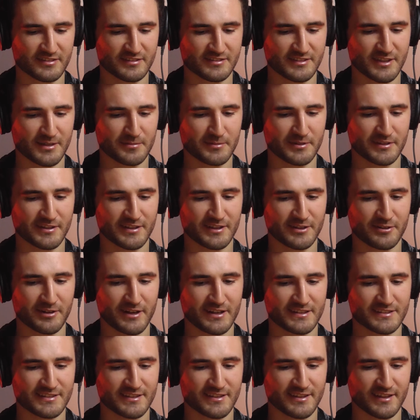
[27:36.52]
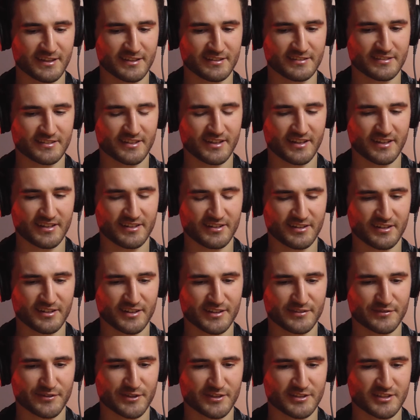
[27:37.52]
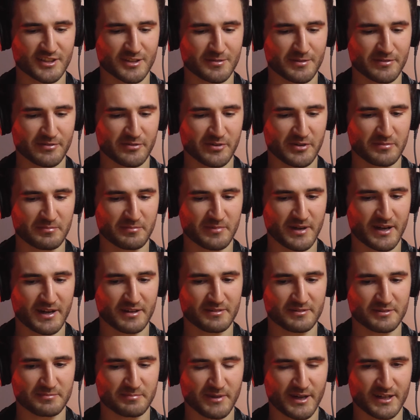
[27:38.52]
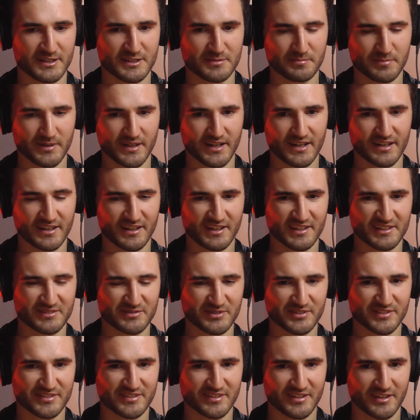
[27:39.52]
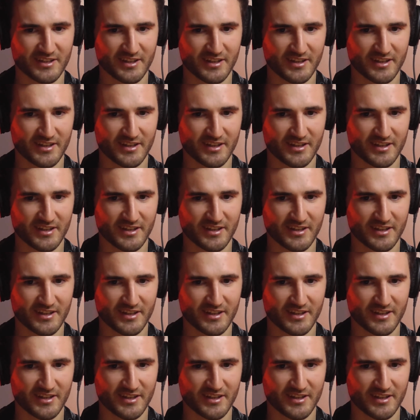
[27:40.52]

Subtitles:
seemingly crazy things, like the first time I ever went mountain biking was